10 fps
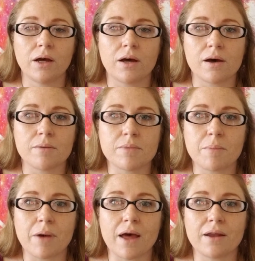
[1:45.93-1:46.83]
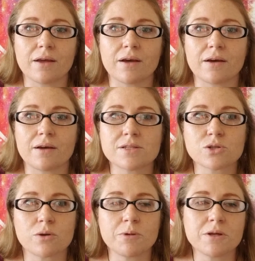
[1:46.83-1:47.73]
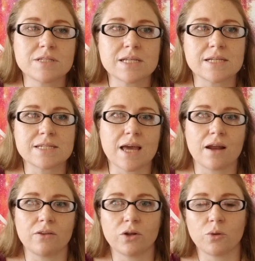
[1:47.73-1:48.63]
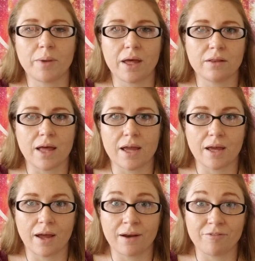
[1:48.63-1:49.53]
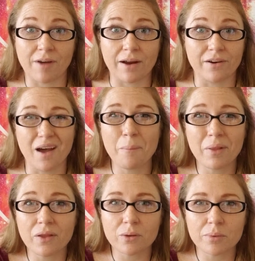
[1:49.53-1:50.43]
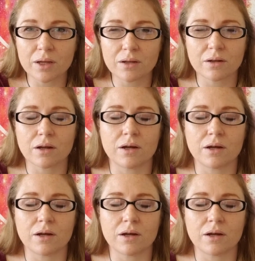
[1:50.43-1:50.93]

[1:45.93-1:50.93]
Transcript: But Scorpios tend to get a little bit like kind of fired up a little bit.